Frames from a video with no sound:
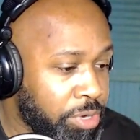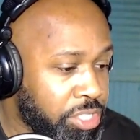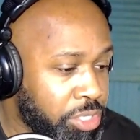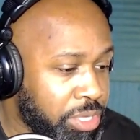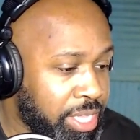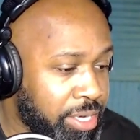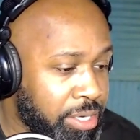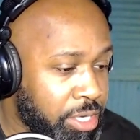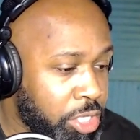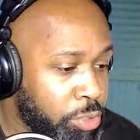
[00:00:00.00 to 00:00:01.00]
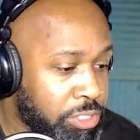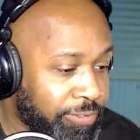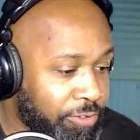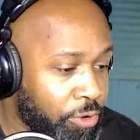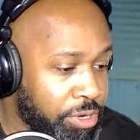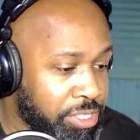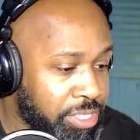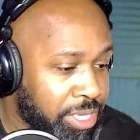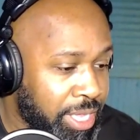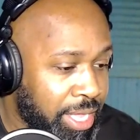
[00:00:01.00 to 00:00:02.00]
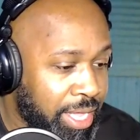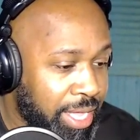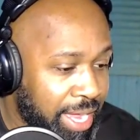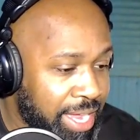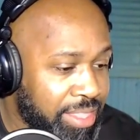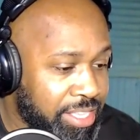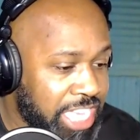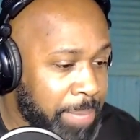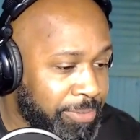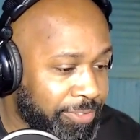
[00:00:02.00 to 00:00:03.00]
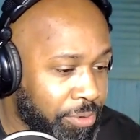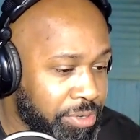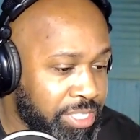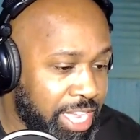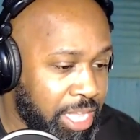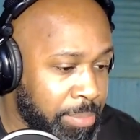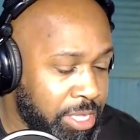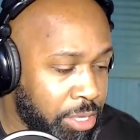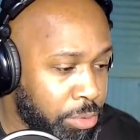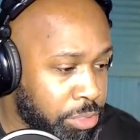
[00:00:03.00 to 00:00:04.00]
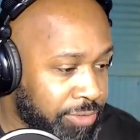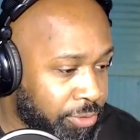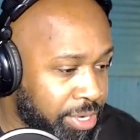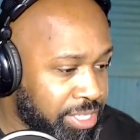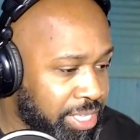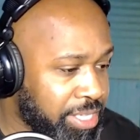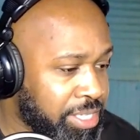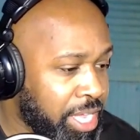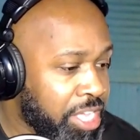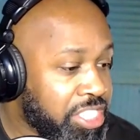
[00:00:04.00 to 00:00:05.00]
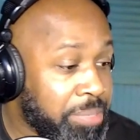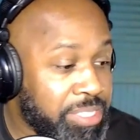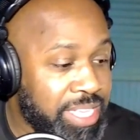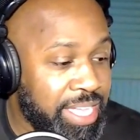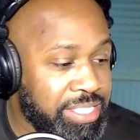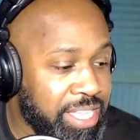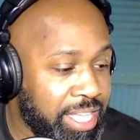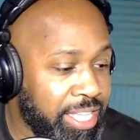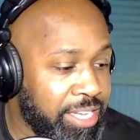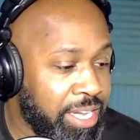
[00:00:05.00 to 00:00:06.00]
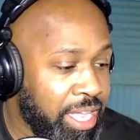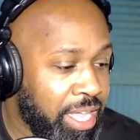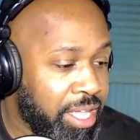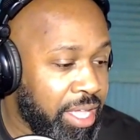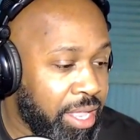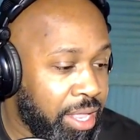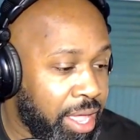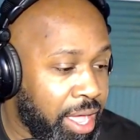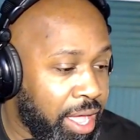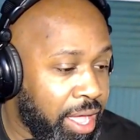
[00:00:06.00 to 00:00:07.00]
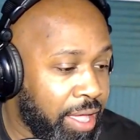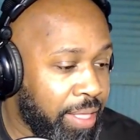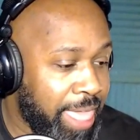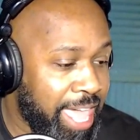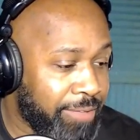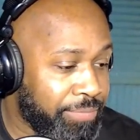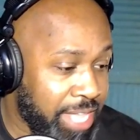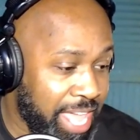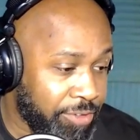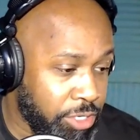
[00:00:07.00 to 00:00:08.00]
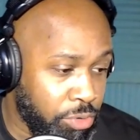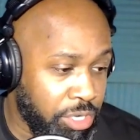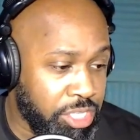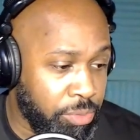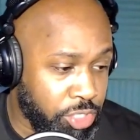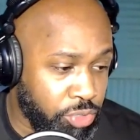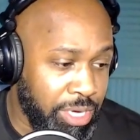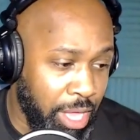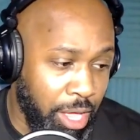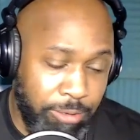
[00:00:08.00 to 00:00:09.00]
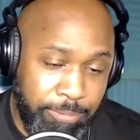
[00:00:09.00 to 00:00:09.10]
you can use force and the type of force that can be used. For instance, some states can have a duty to retreat law,